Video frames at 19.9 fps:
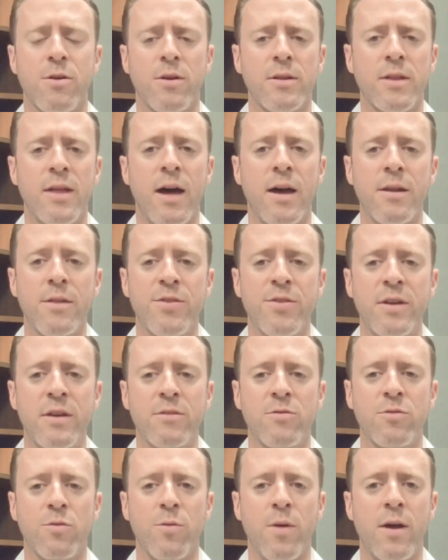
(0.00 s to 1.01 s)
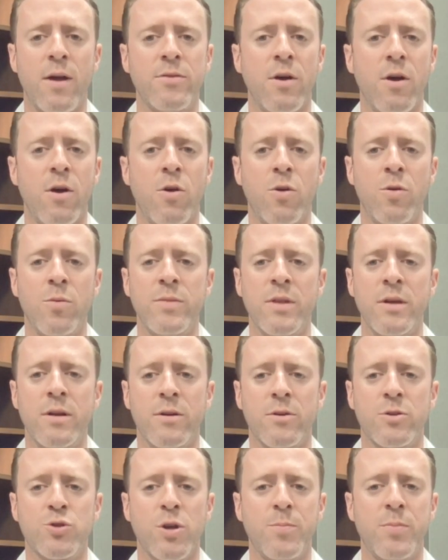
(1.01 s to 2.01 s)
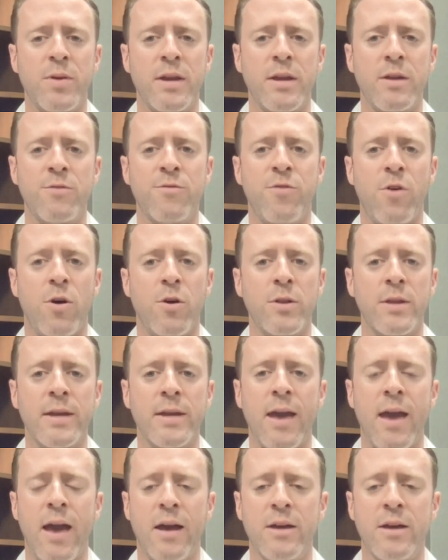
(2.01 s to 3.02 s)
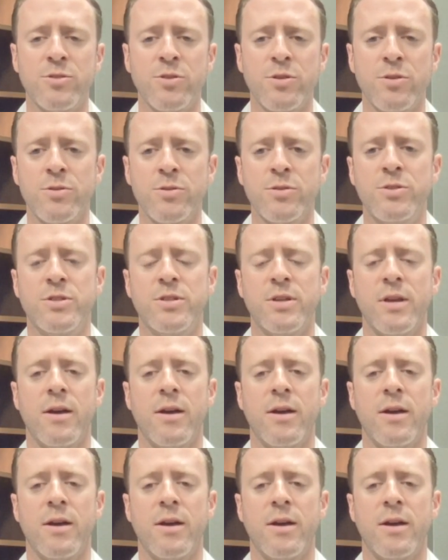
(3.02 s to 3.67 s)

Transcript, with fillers: are a lot of things around the home that are tripping and falling hazards.